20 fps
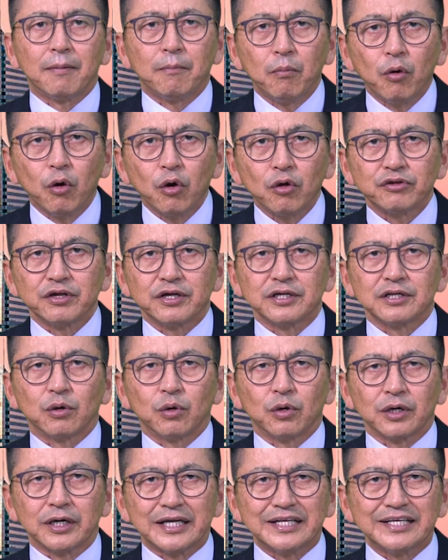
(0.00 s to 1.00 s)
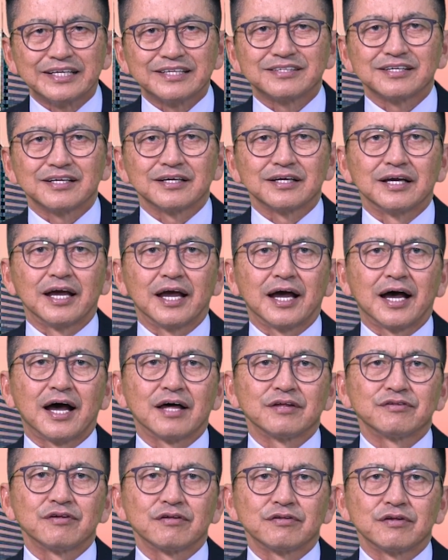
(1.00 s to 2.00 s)
more than or anything
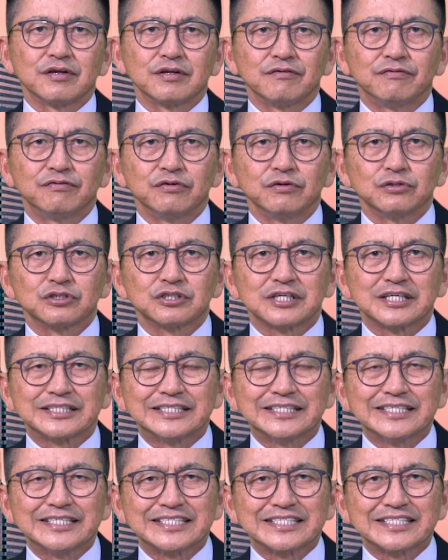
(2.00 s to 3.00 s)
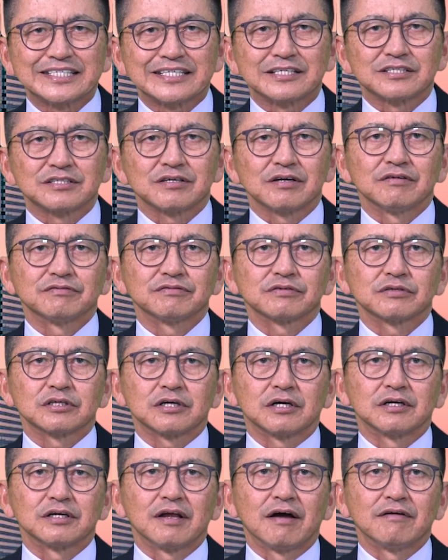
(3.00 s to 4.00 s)
other than a few statistics of
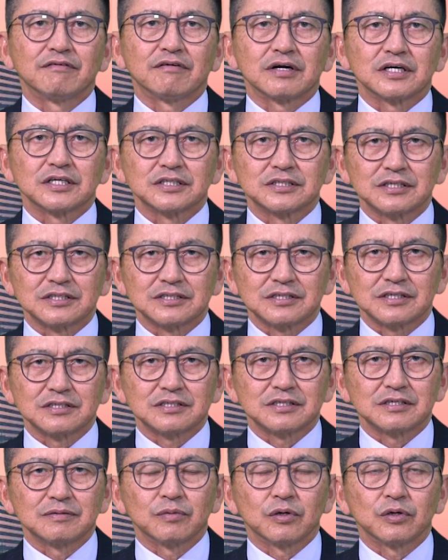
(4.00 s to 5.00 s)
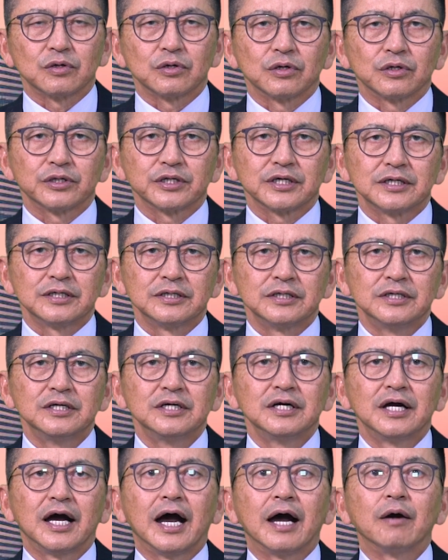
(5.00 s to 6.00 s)
coronavirus disease in Mongolia,
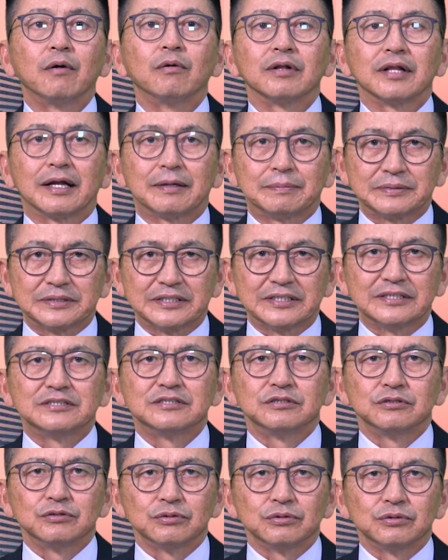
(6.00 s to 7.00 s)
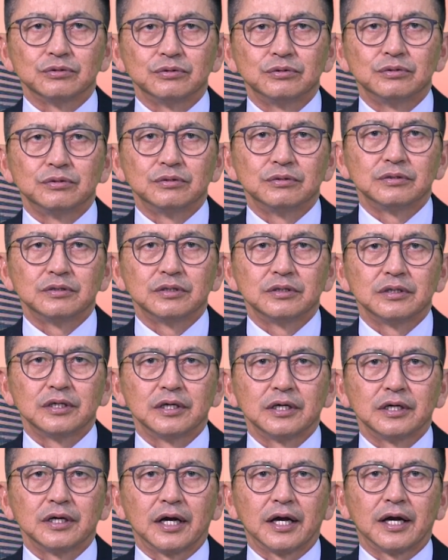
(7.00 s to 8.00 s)
I will update you
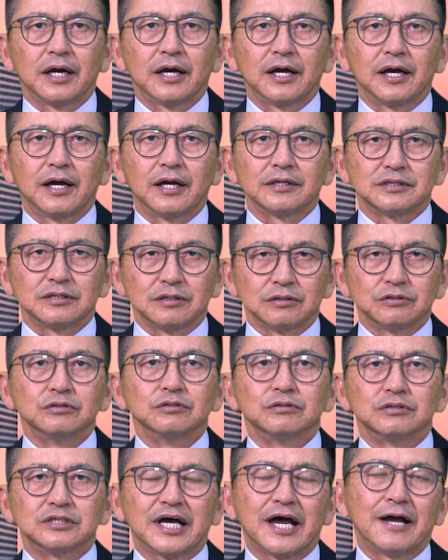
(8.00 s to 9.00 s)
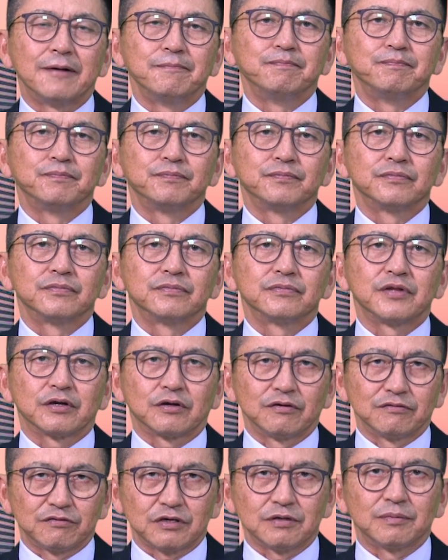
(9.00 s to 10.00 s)
at the due time. Thank you very